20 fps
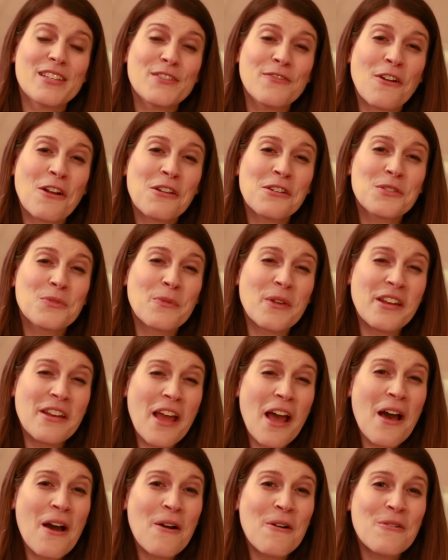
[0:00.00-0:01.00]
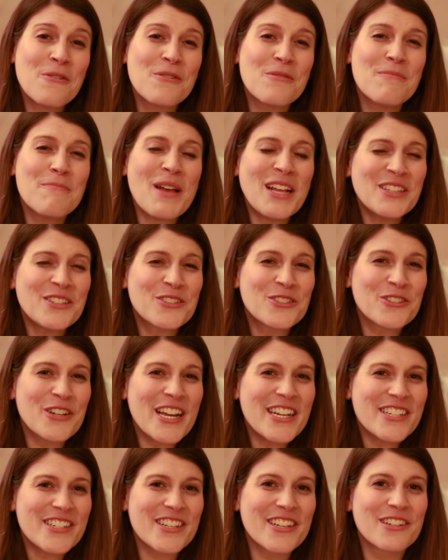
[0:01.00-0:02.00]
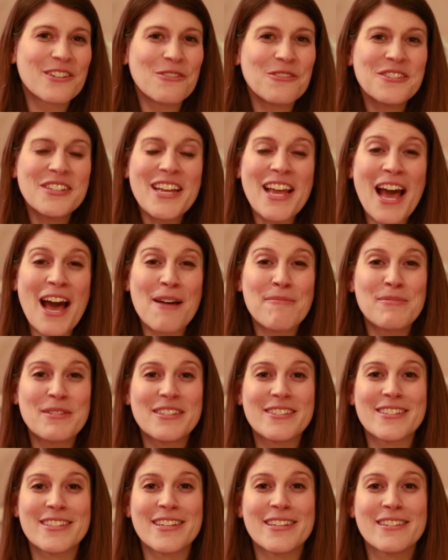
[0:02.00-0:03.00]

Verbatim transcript: As far as we know, menstruation only happens